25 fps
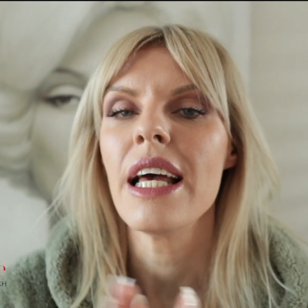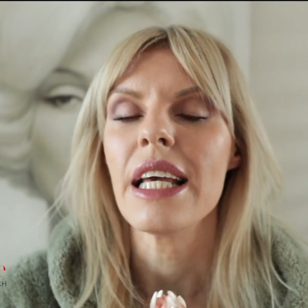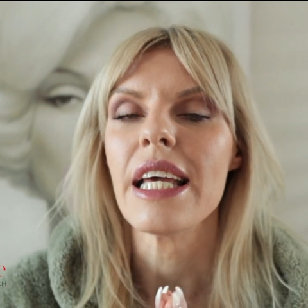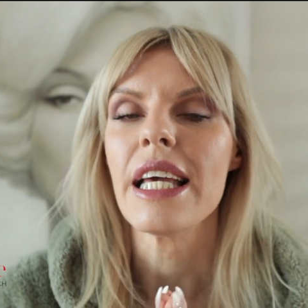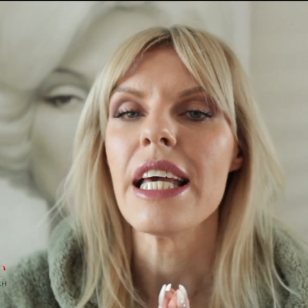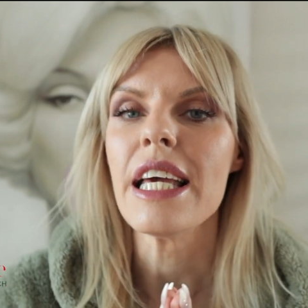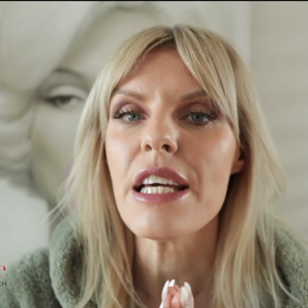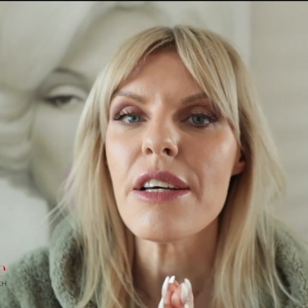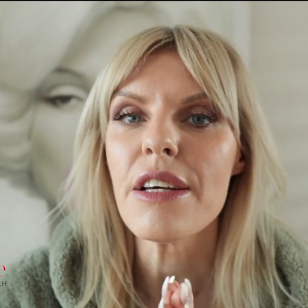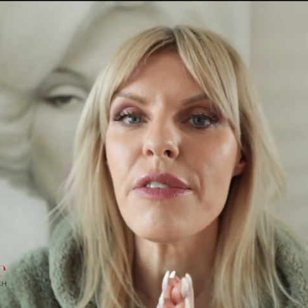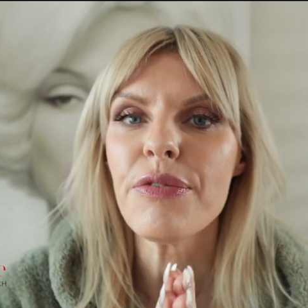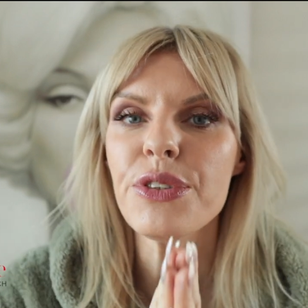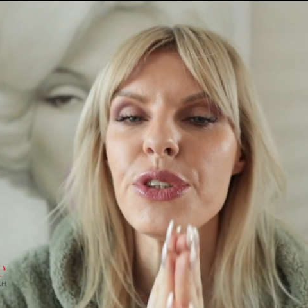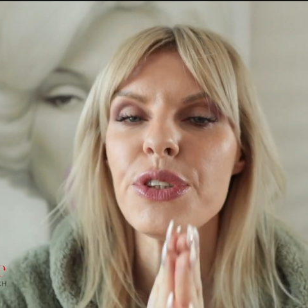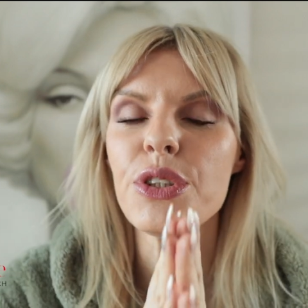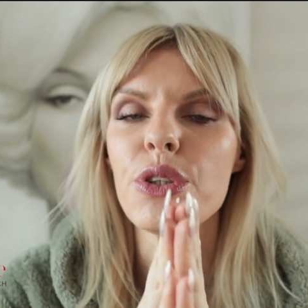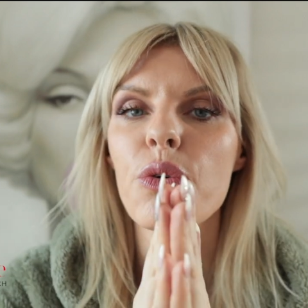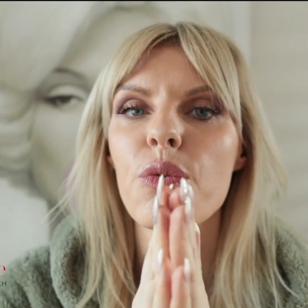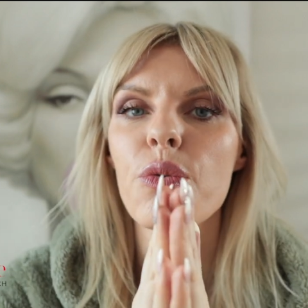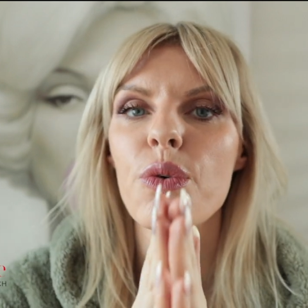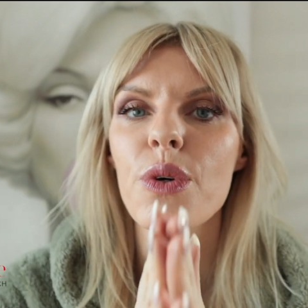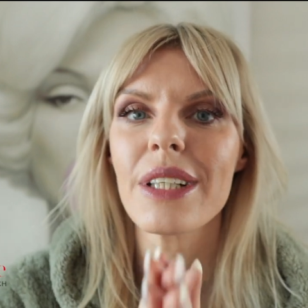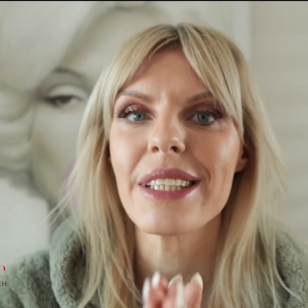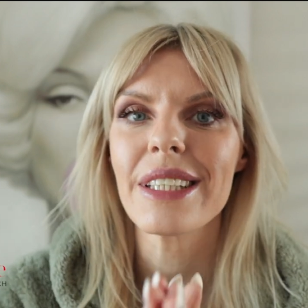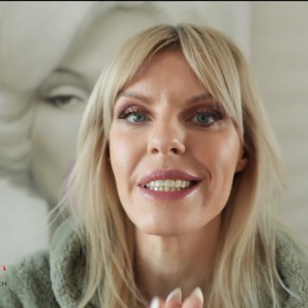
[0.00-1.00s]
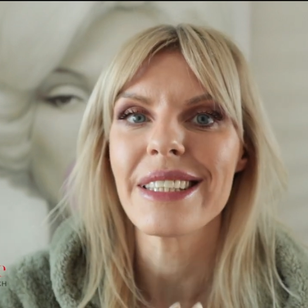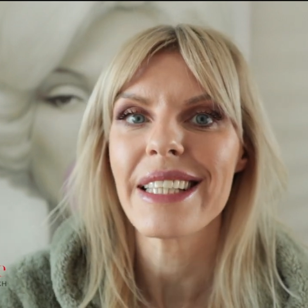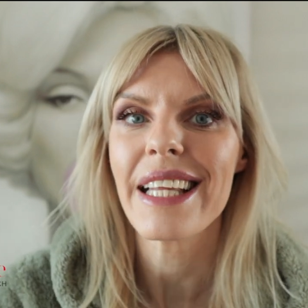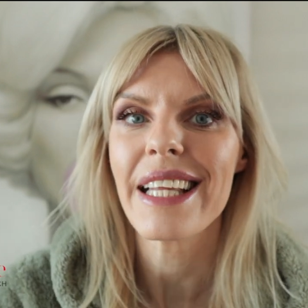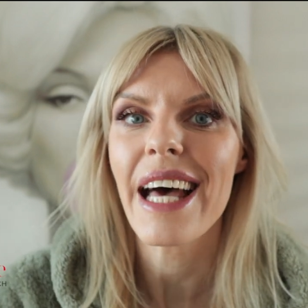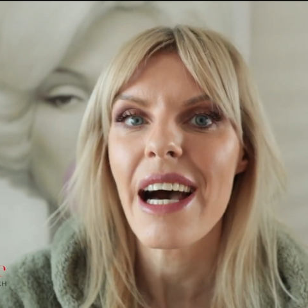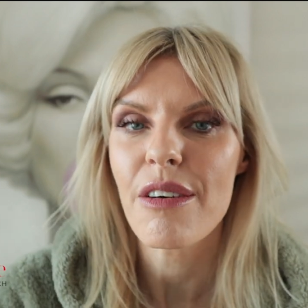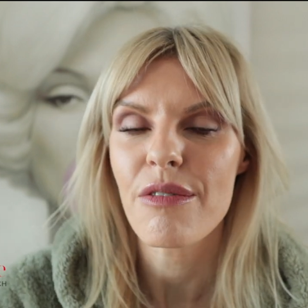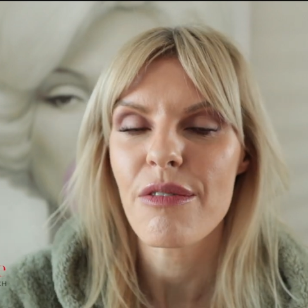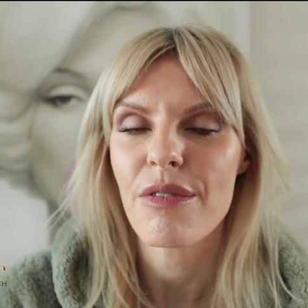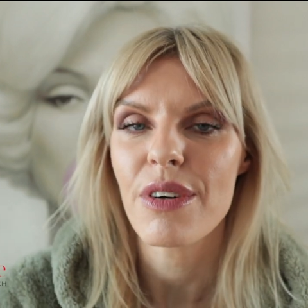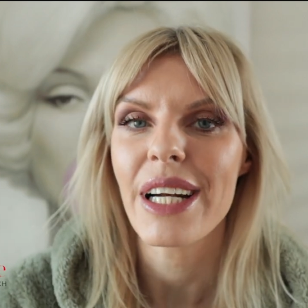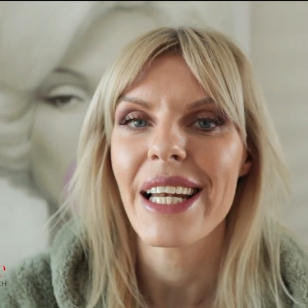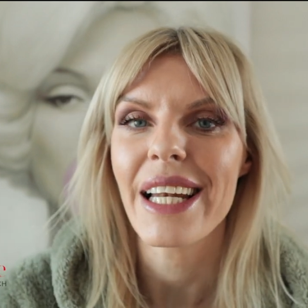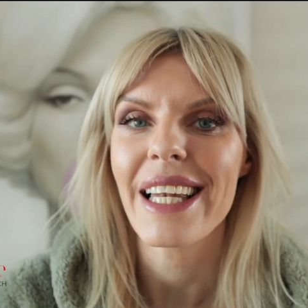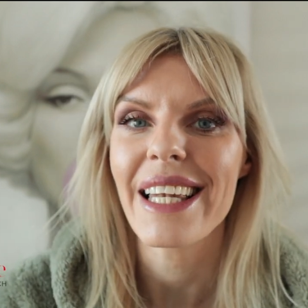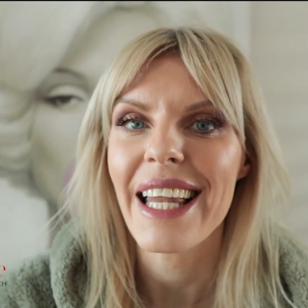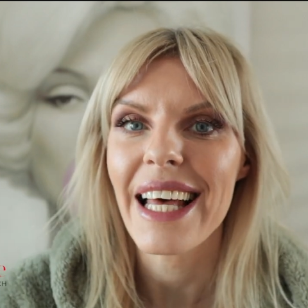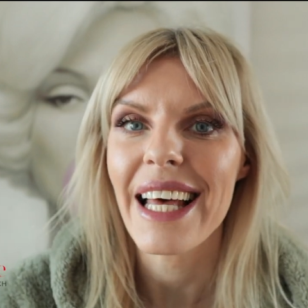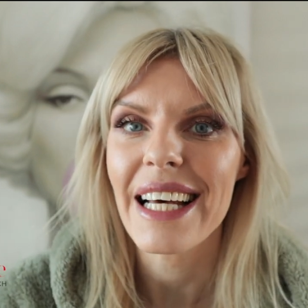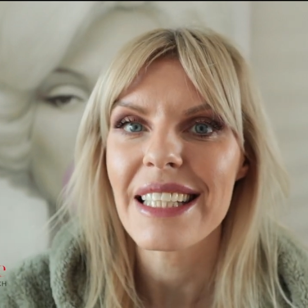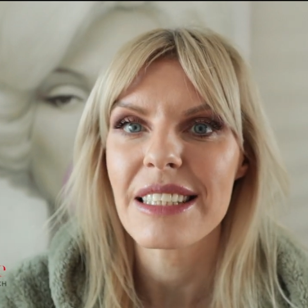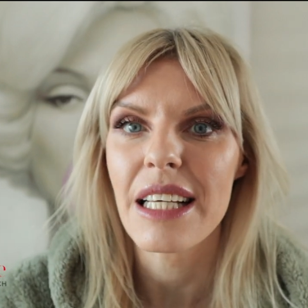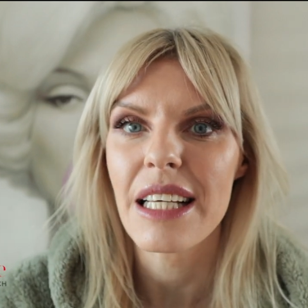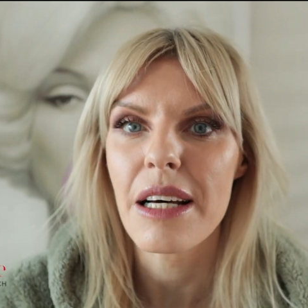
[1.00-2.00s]
If you will never
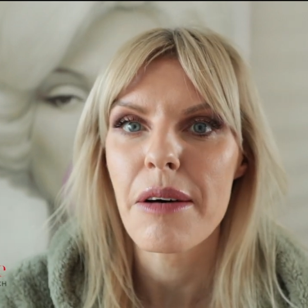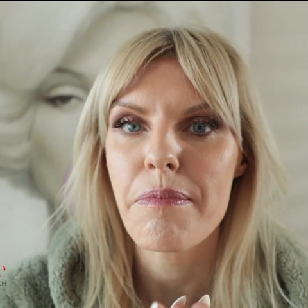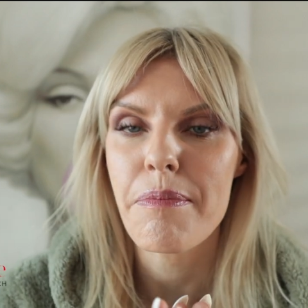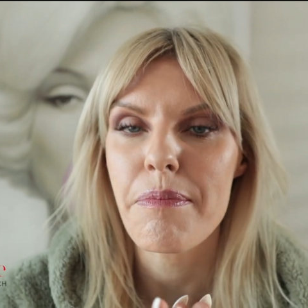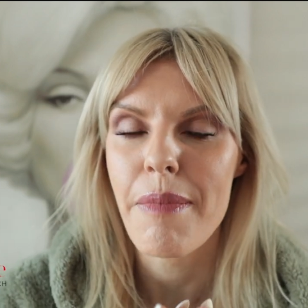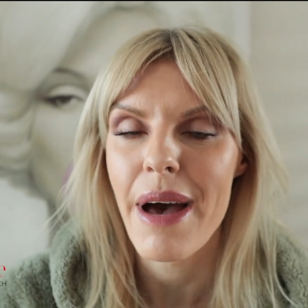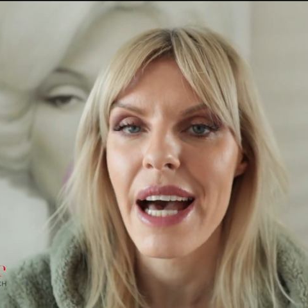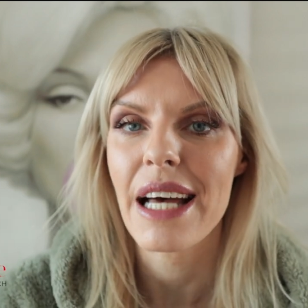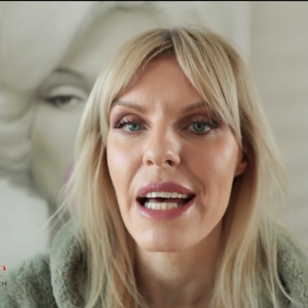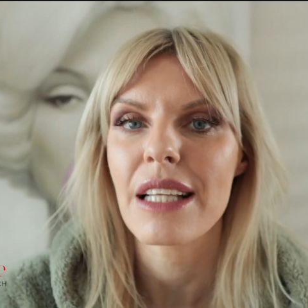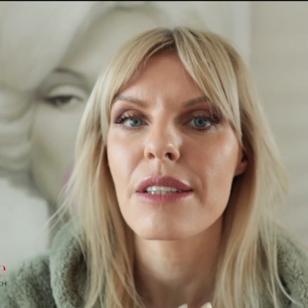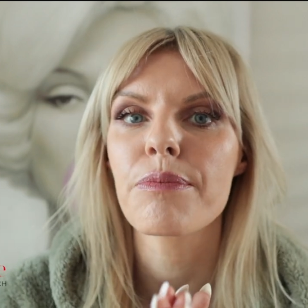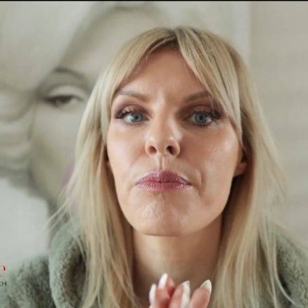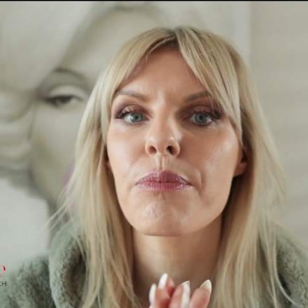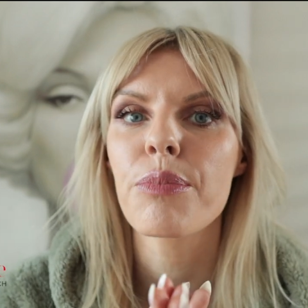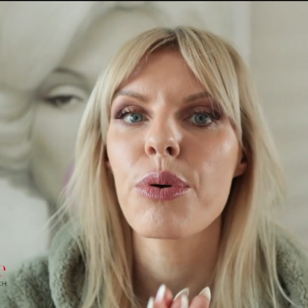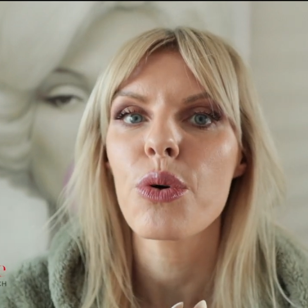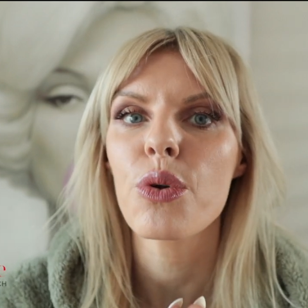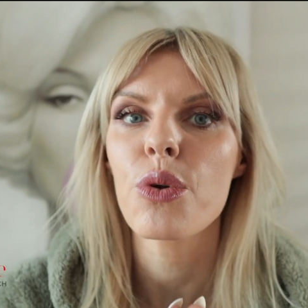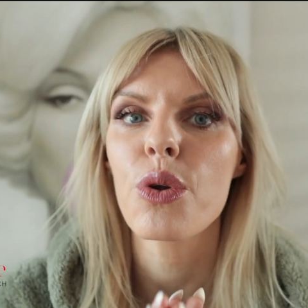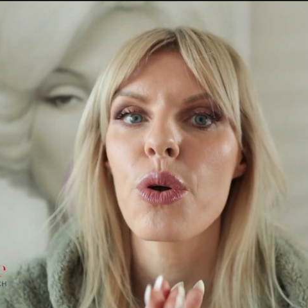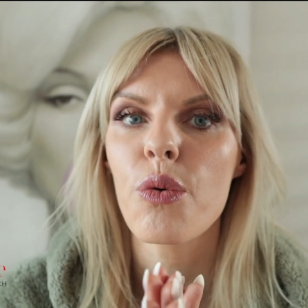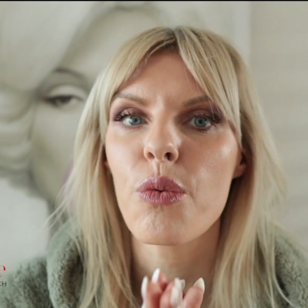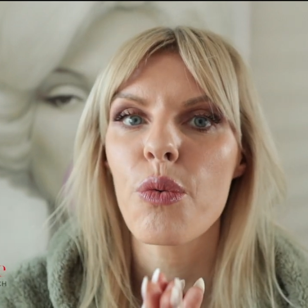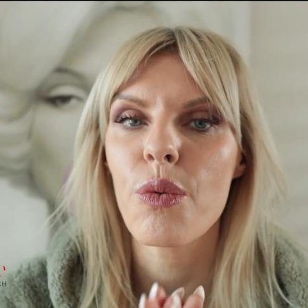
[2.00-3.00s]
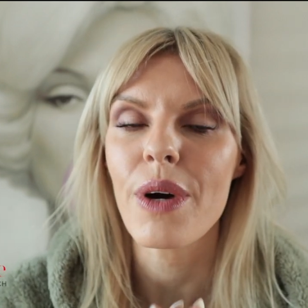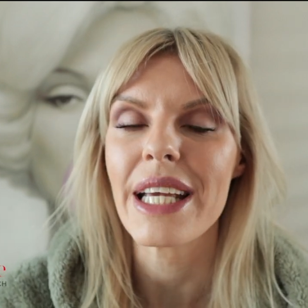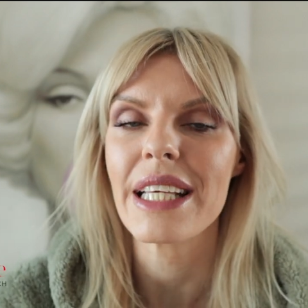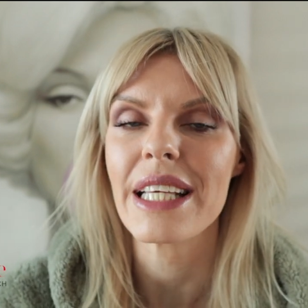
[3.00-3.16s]
let a man pull away,